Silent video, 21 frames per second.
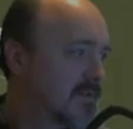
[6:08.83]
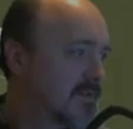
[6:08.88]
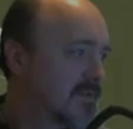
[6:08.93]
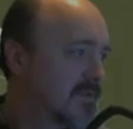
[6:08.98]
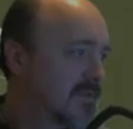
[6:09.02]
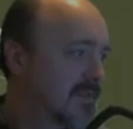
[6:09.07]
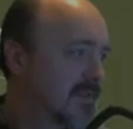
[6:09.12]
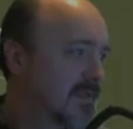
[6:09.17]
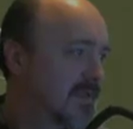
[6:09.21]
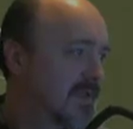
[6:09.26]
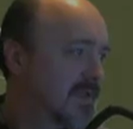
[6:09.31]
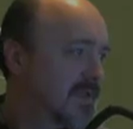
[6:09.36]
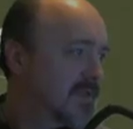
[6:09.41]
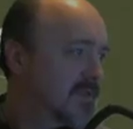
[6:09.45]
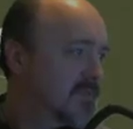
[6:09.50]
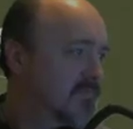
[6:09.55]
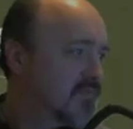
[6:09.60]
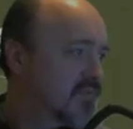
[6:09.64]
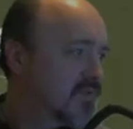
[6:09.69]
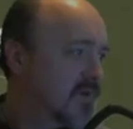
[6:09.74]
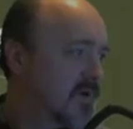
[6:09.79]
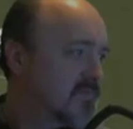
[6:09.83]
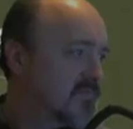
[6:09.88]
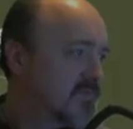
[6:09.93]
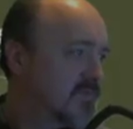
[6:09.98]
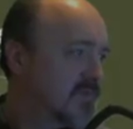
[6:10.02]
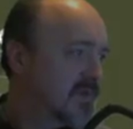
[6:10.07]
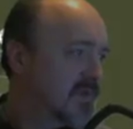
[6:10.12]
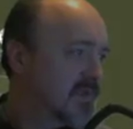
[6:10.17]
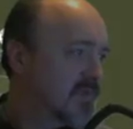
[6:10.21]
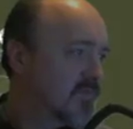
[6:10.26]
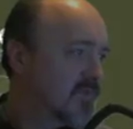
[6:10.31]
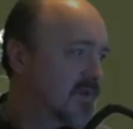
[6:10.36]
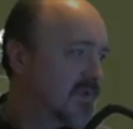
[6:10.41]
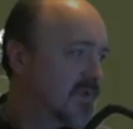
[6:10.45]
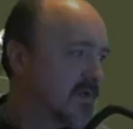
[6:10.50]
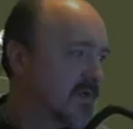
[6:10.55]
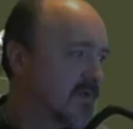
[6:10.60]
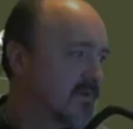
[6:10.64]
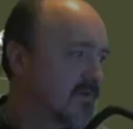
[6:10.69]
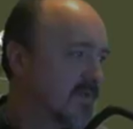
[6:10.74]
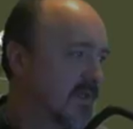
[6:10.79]
That's probably the way to
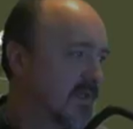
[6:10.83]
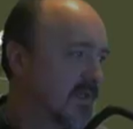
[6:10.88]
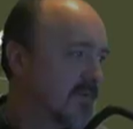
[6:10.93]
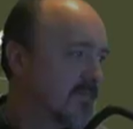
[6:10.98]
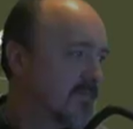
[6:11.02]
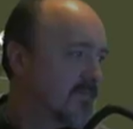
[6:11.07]
do that.